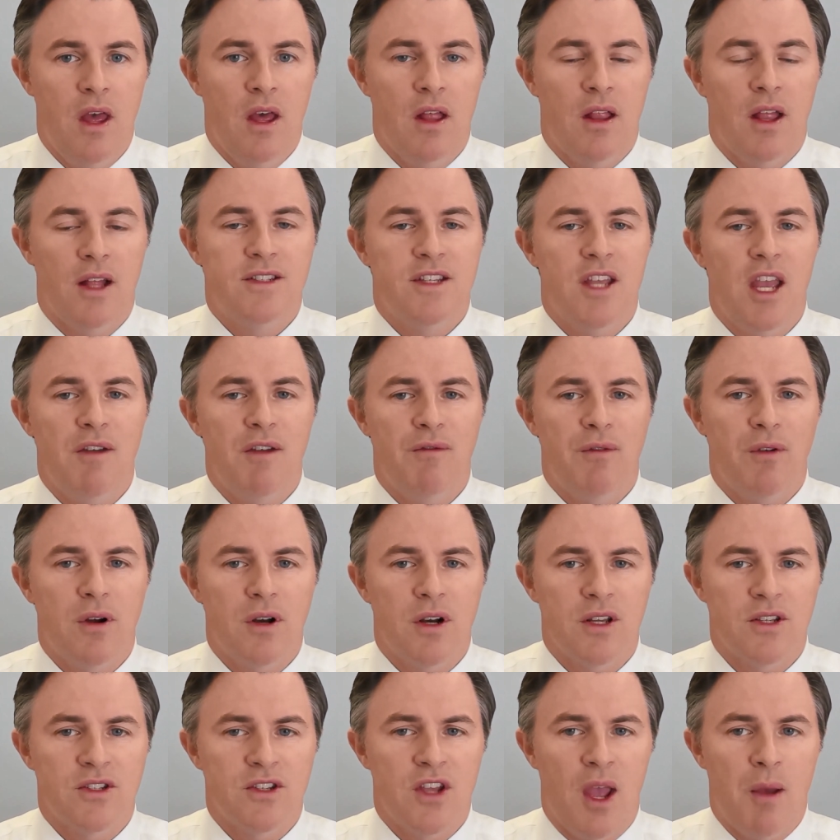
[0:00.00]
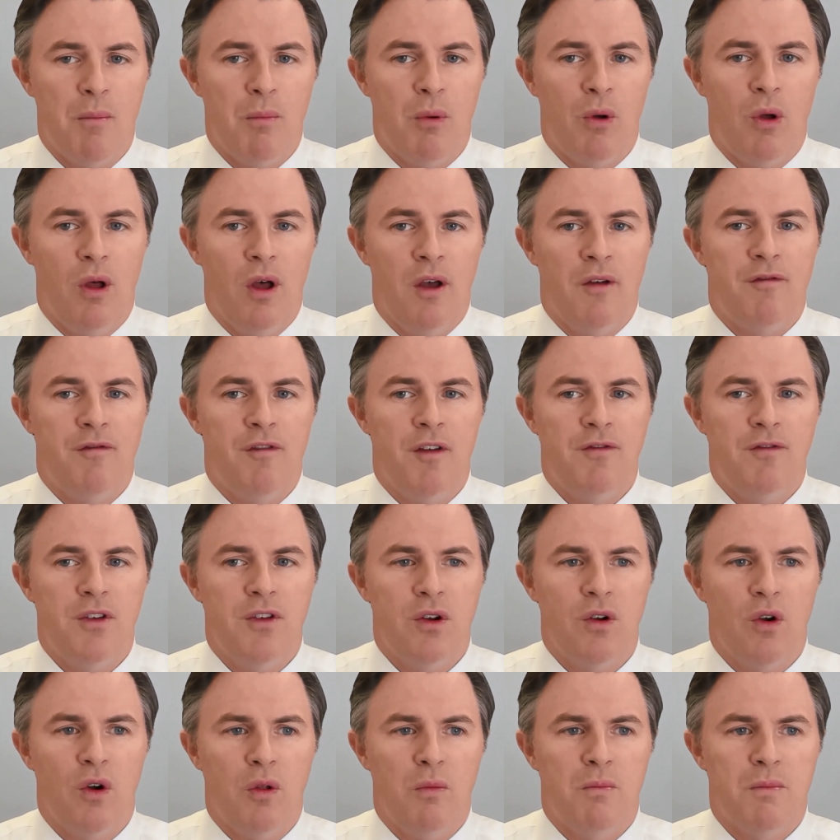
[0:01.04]
Let's say, for an example, a
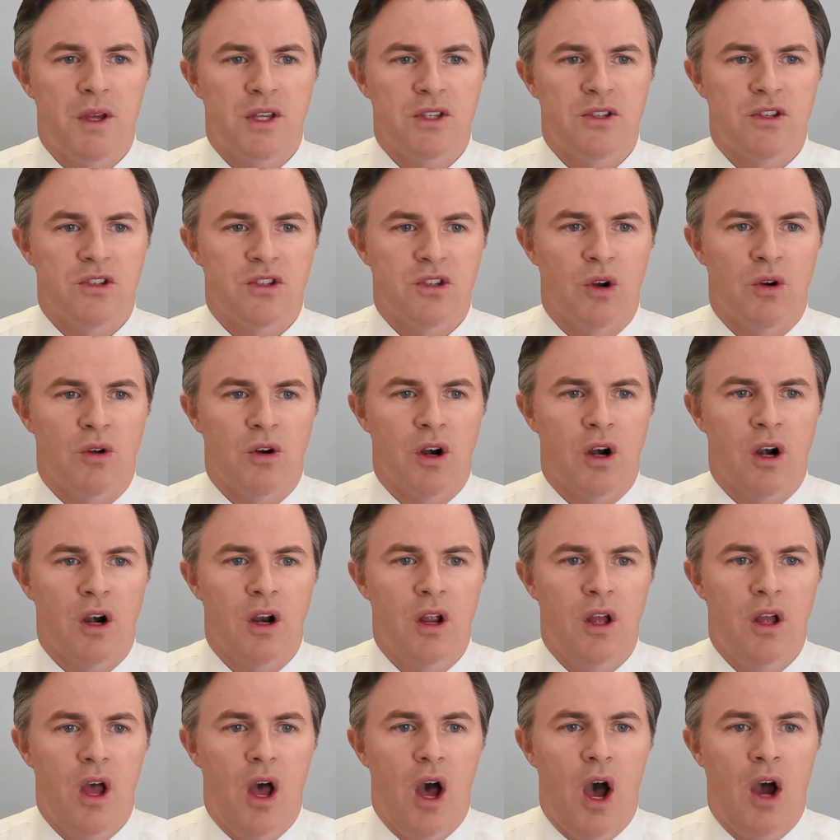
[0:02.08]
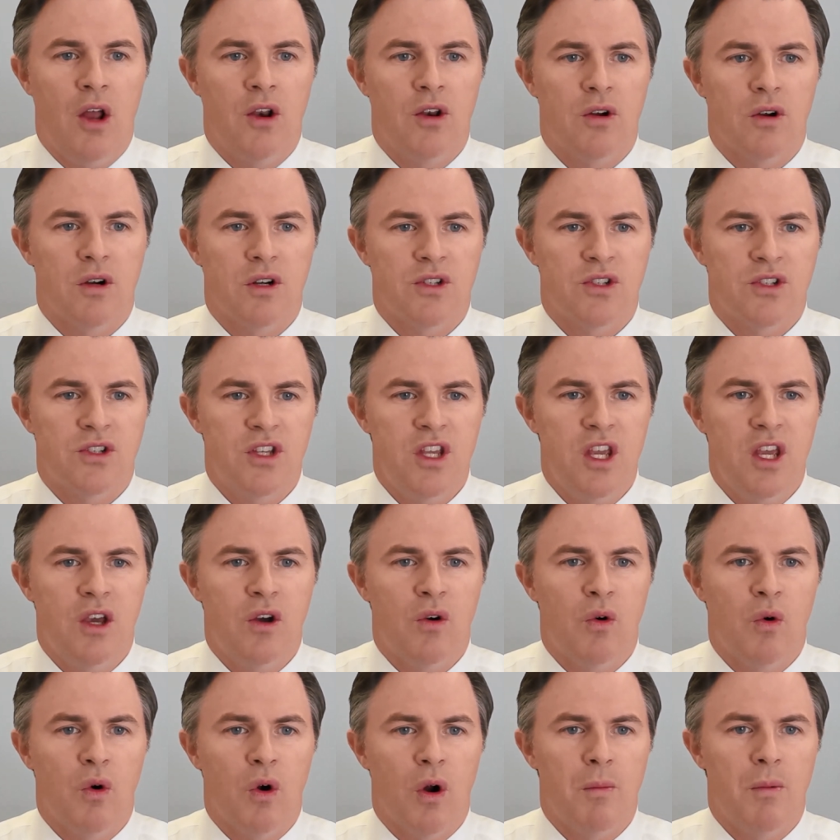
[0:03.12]
50-year-old business owner under a C
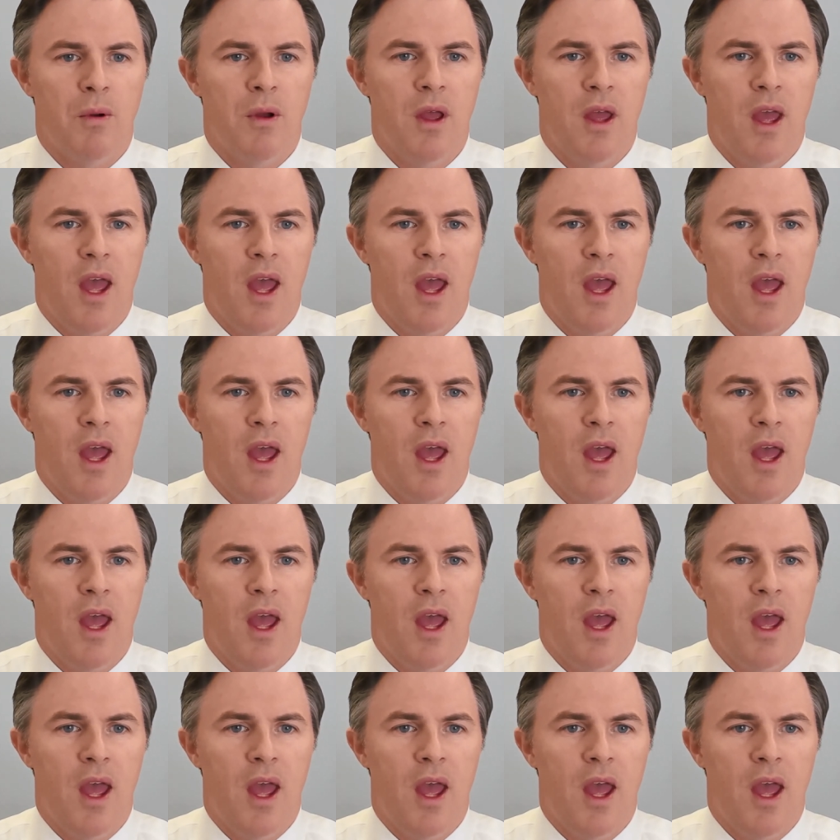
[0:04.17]
Corp